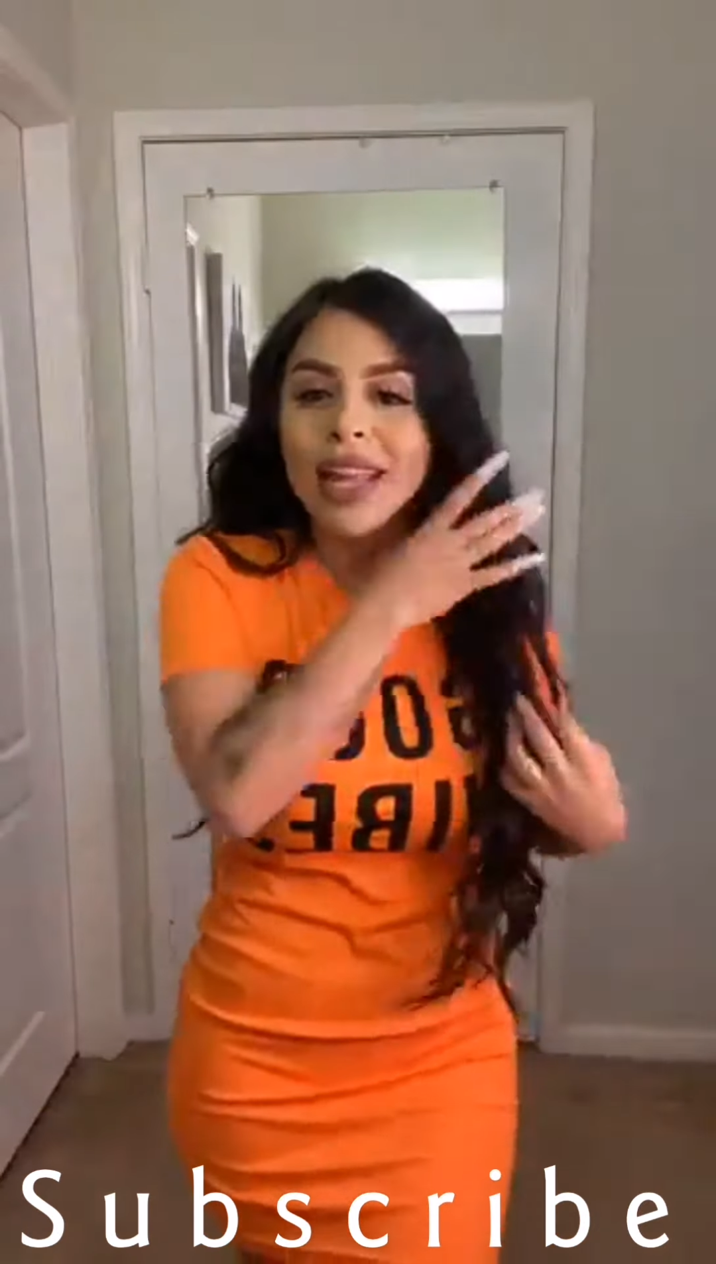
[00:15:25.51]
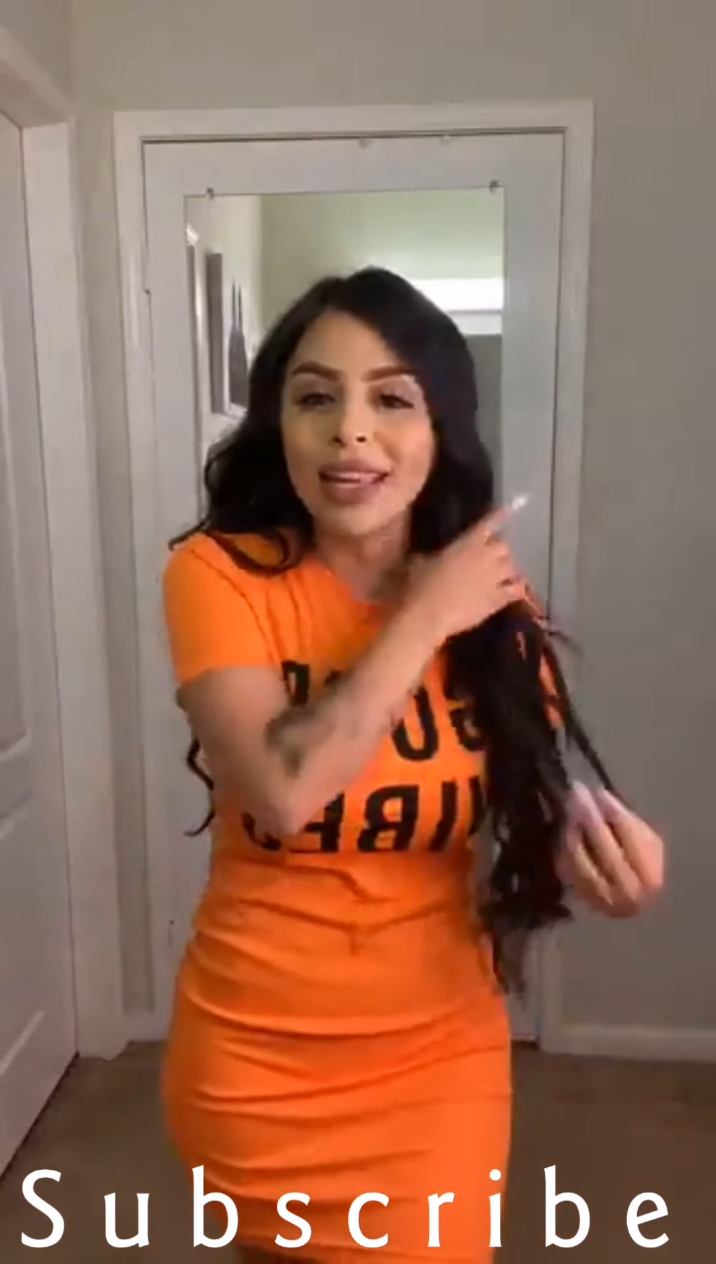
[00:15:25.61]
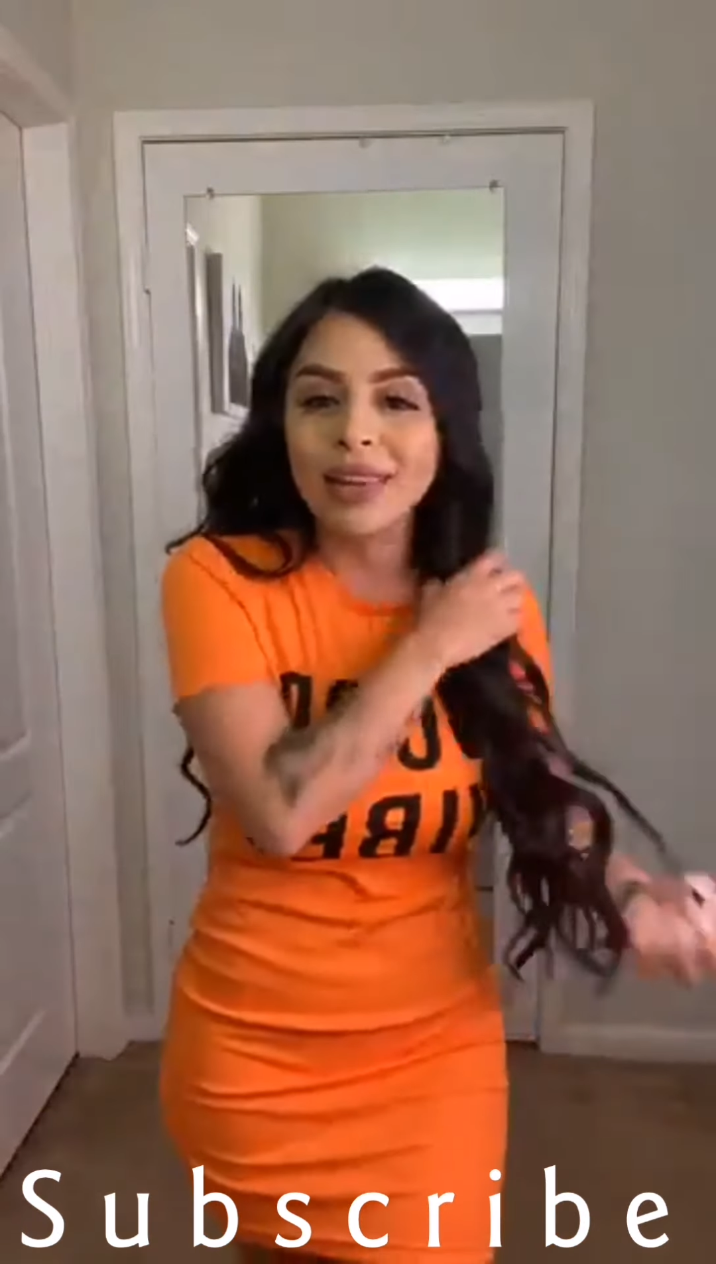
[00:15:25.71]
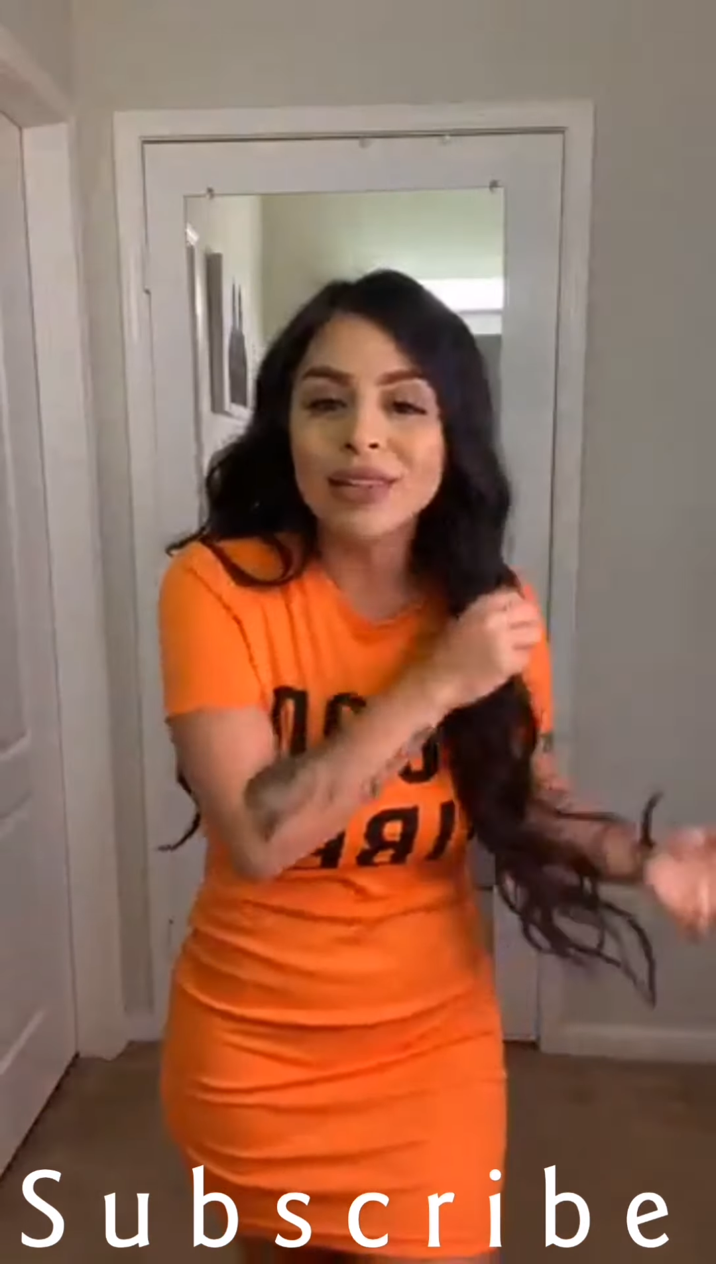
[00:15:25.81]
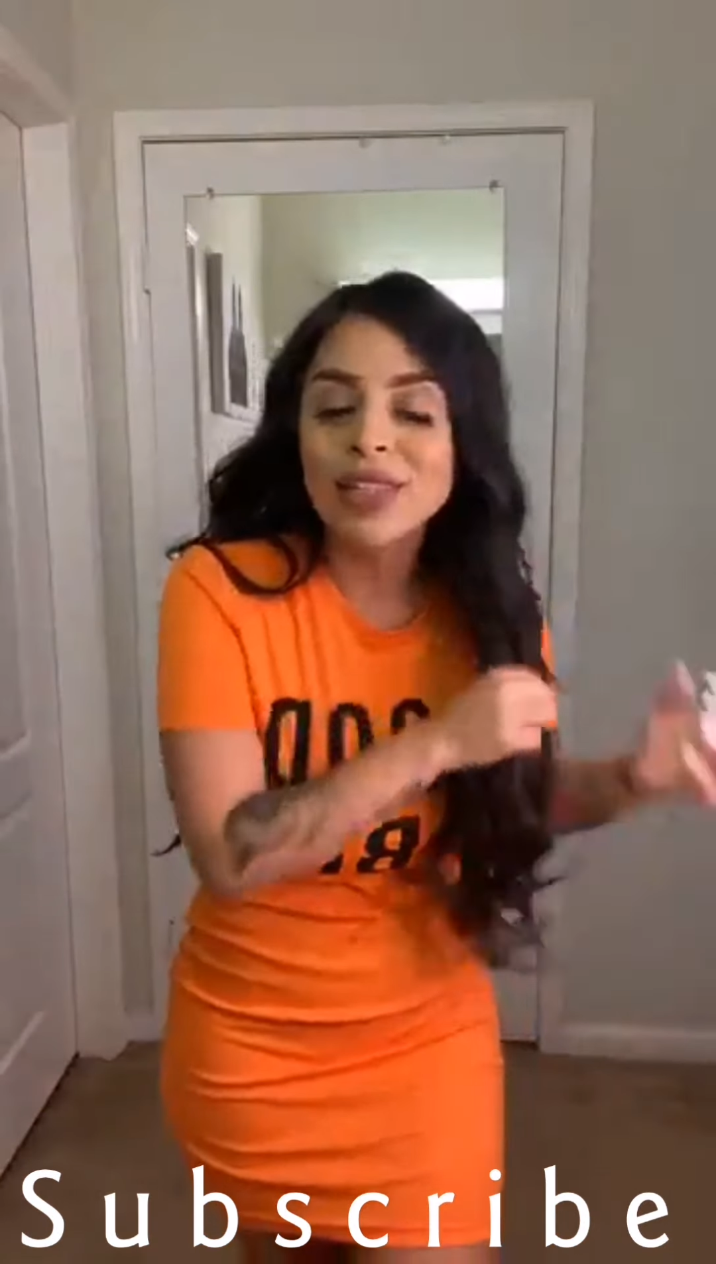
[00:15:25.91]

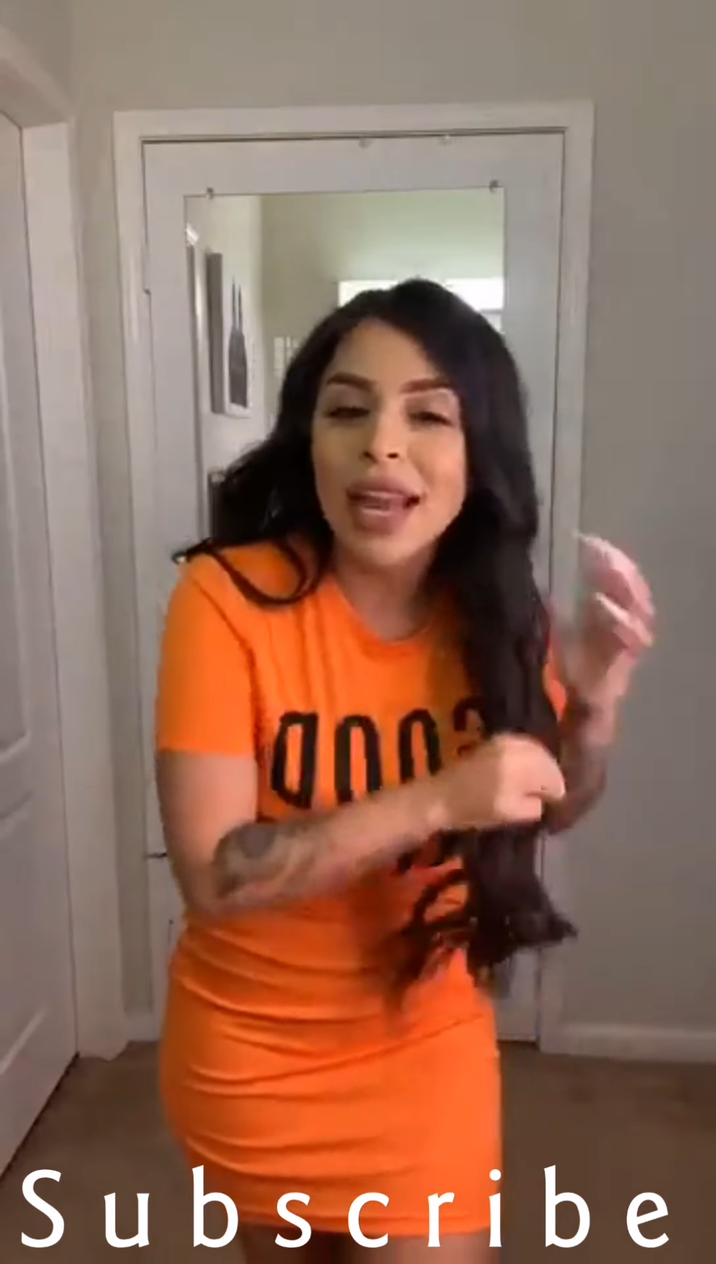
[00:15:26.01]
Thank you,